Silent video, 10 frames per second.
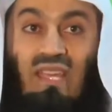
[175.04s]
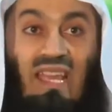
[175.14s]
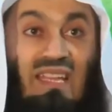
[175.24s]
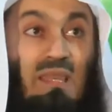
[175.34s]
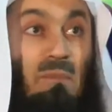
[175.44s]

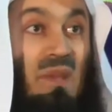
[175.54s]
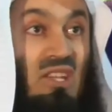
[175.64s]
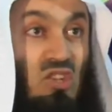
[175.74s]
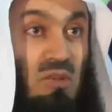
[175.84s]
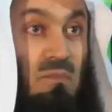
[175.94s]
at the
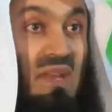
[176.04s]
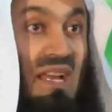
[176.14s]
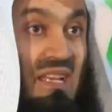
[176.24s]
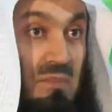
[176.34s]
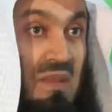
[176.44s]
pitch
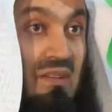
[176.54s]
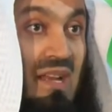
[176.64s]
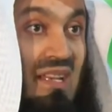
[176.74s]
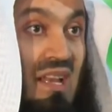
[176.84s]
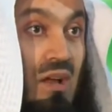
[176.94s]
behind me
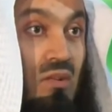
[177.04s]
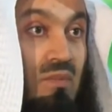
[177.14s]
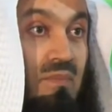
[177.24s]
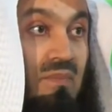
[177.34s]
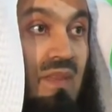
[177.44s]
right now
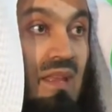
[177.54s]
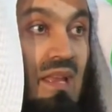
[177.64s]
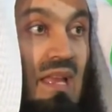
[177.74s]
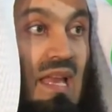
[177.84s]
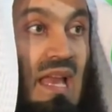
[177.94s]

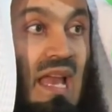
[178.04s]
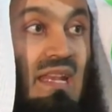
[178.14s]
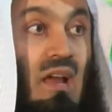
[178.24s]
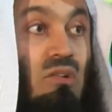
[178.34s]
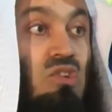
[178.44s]

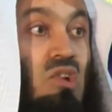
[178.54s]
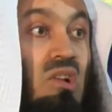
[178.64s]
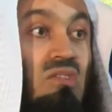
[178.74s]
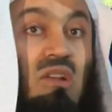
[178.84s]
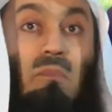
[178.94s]
and our
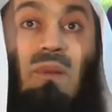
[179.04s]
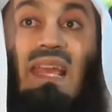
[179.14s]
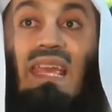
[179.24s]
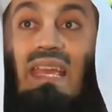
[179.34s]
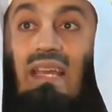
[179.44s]
children
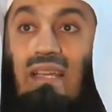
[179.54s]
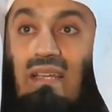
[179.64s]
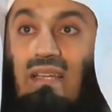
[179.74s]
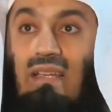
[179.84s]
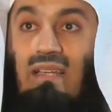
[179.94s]
playing.
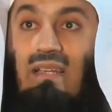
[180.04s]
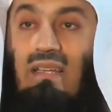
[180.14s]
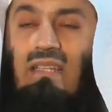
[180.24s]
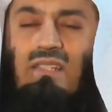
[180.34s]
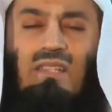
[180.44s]

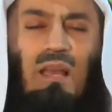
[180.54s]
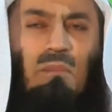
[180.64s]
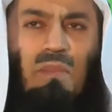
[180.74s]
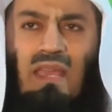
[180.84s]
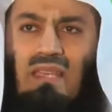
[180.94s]
It's
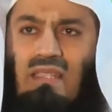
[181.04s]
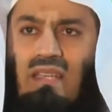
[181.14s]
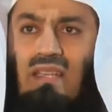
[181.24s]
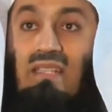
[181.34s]
amazing.